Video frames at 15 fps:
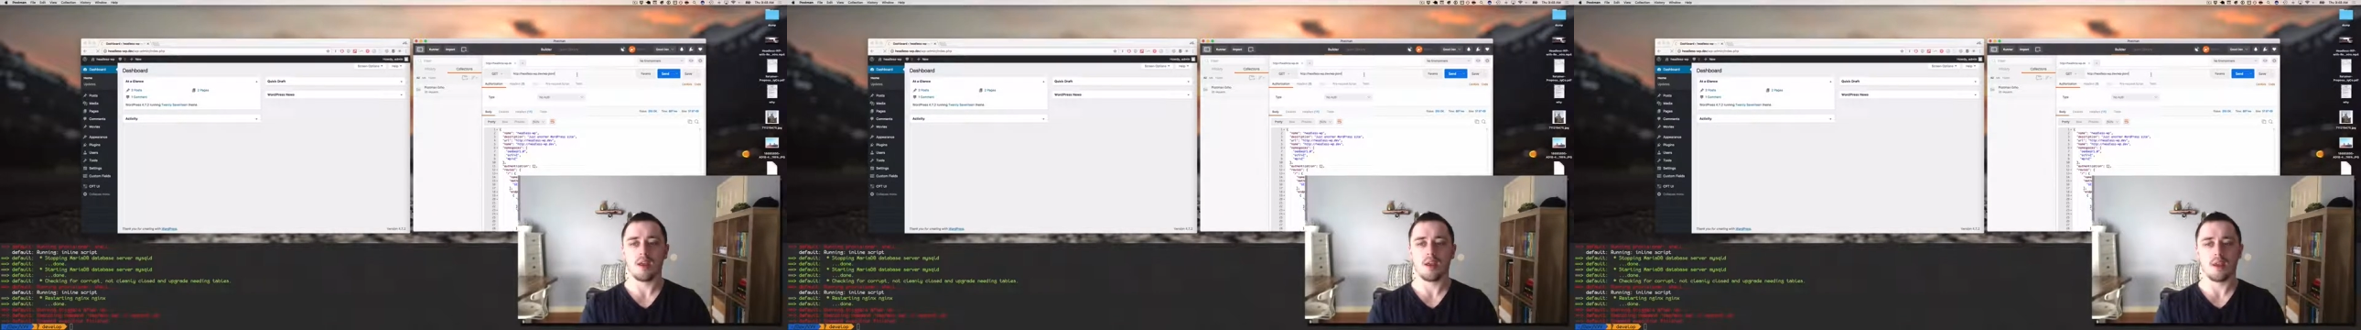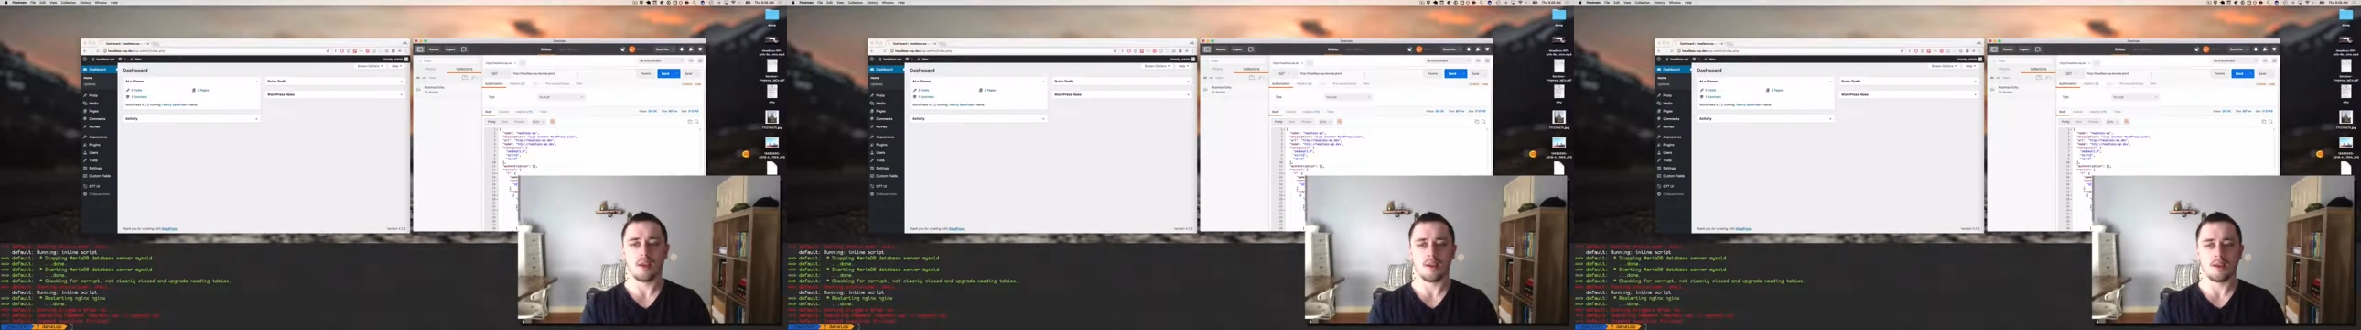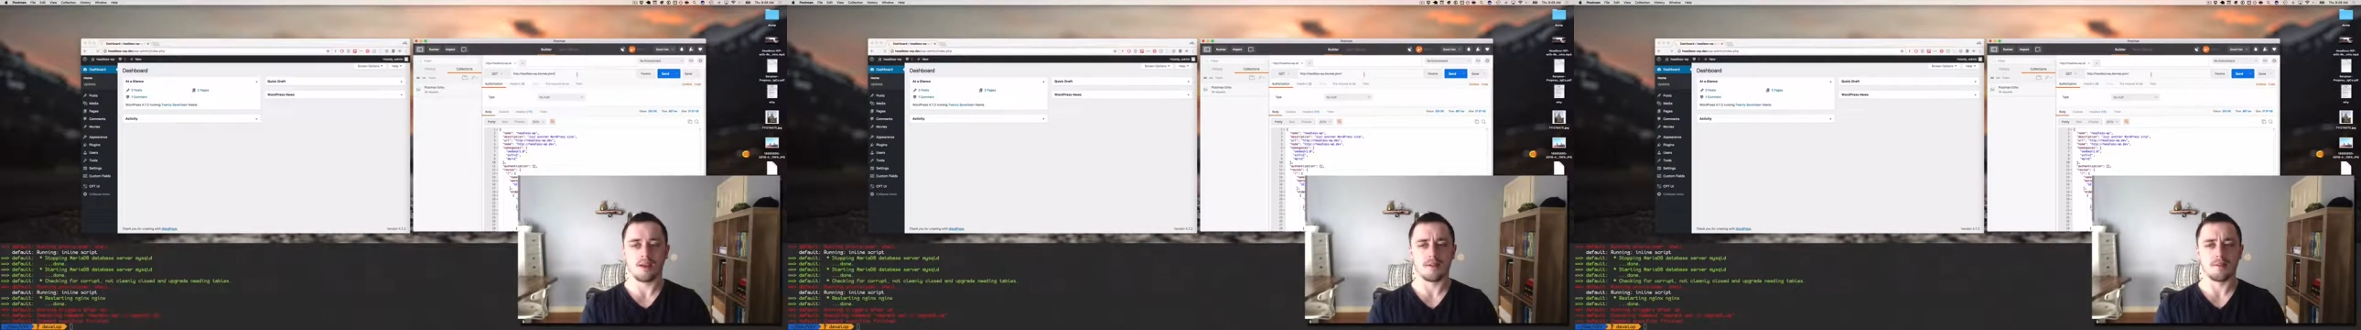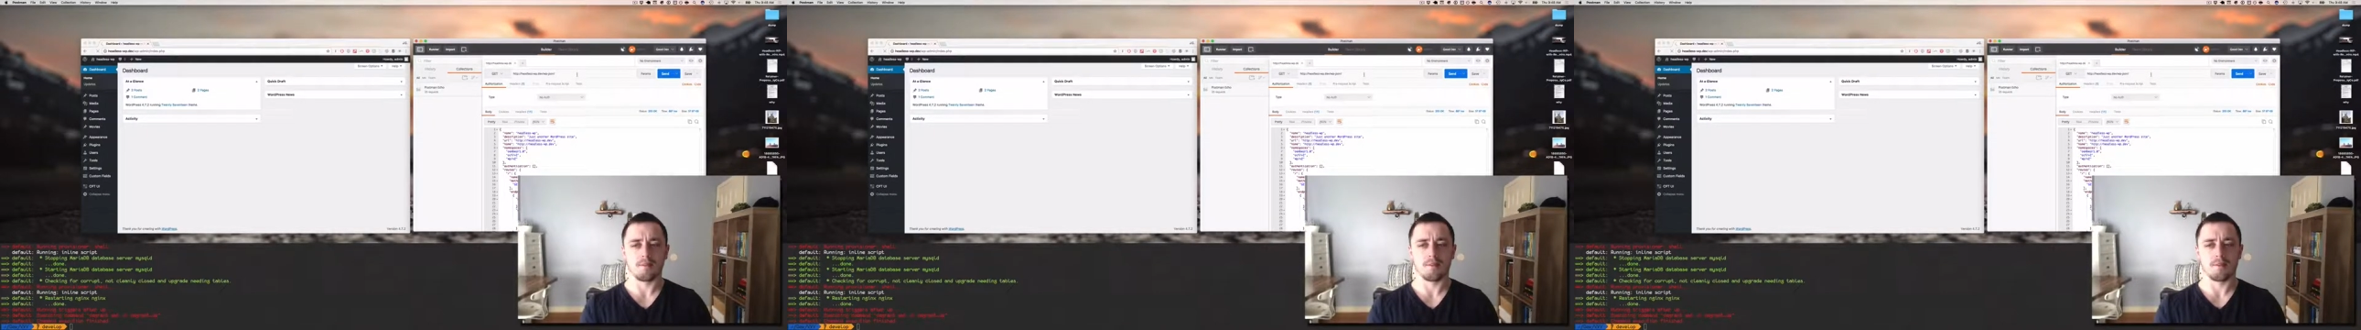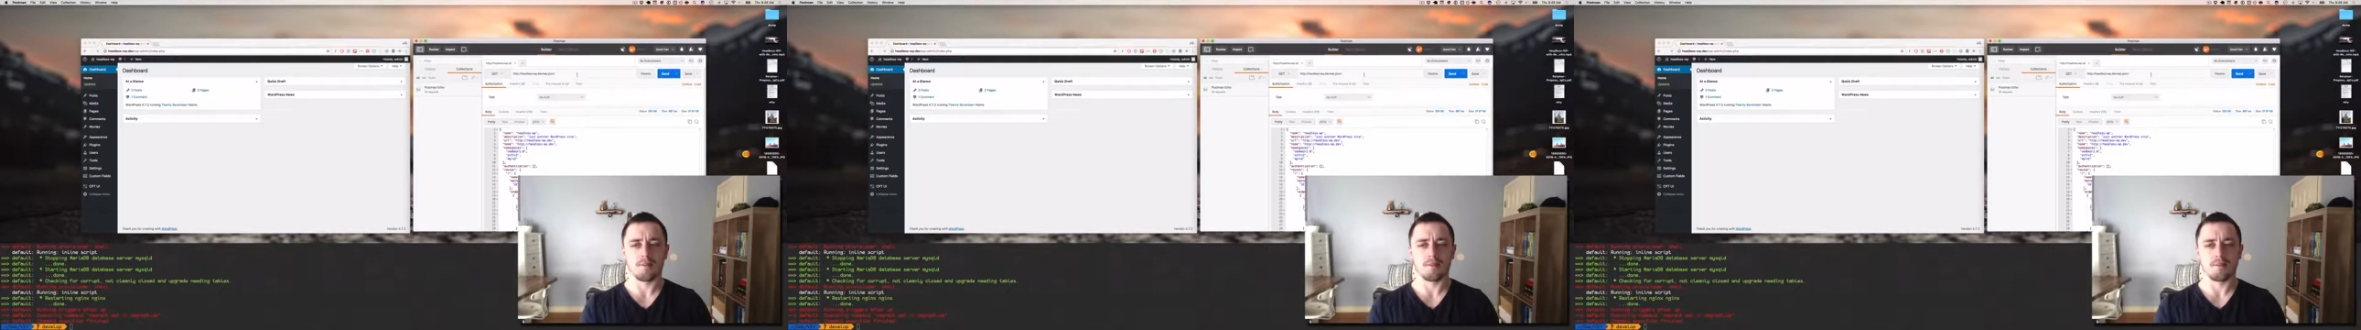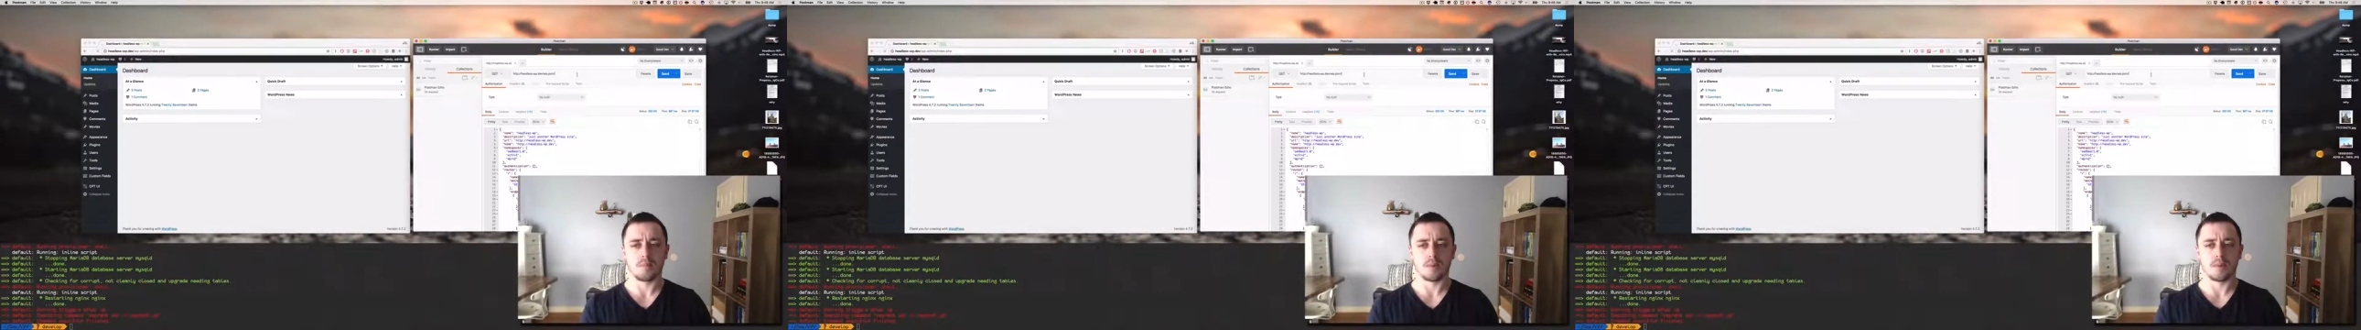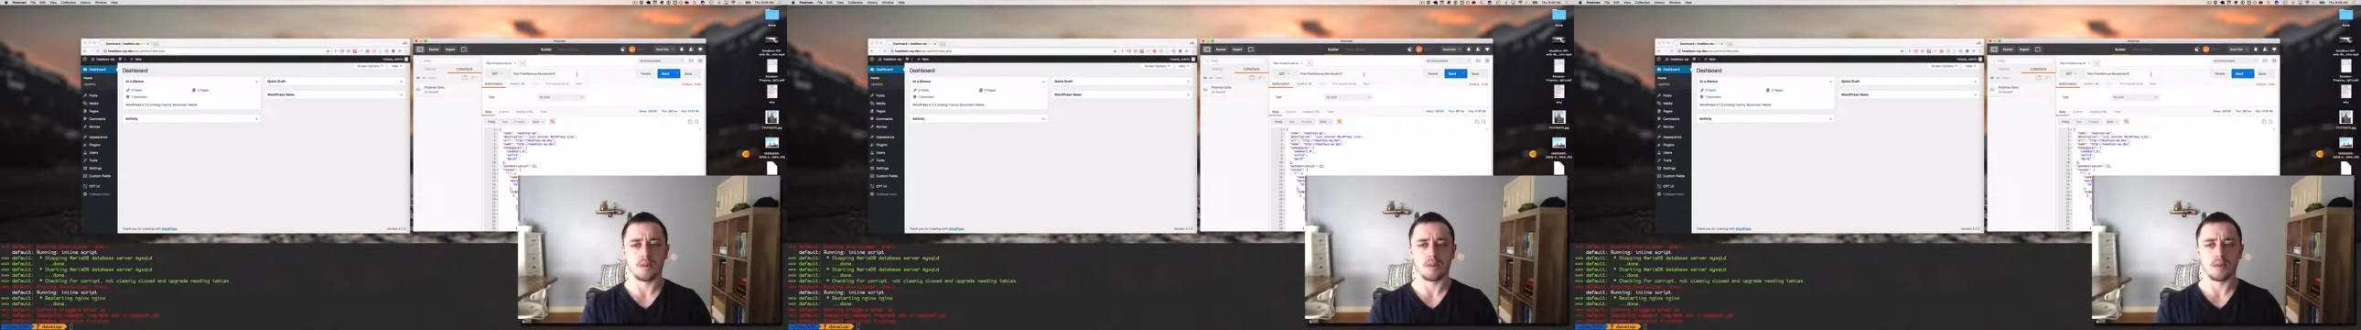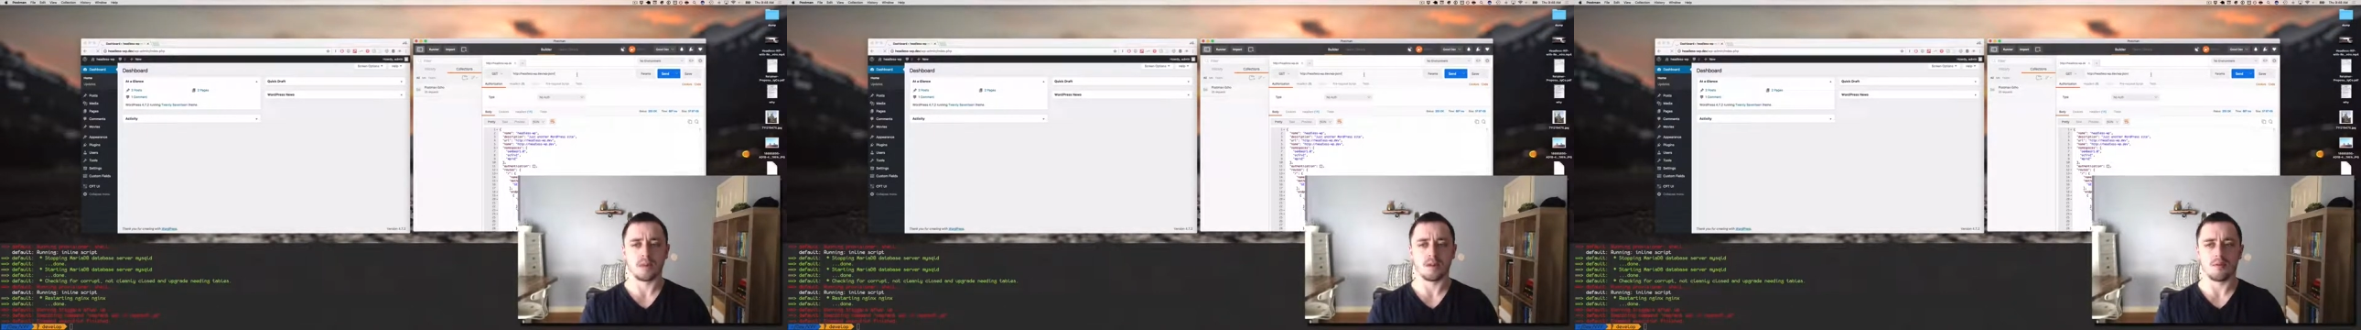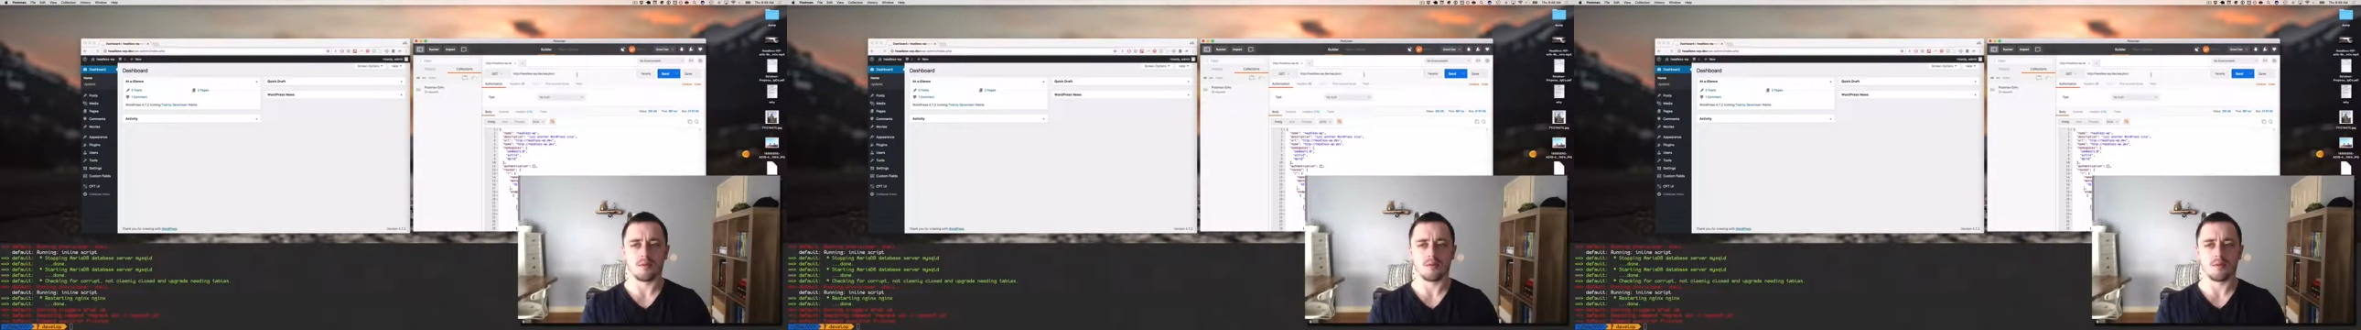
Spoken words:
But